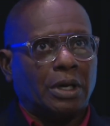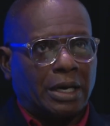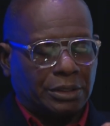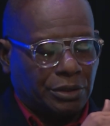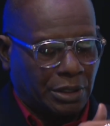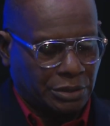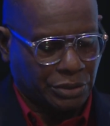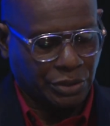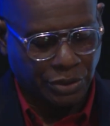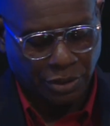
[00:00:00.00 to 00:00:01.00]
and
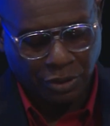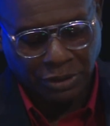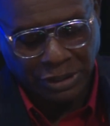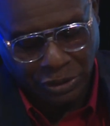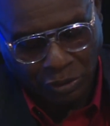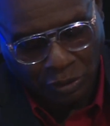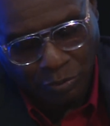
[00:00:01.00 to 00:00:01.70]
your organization all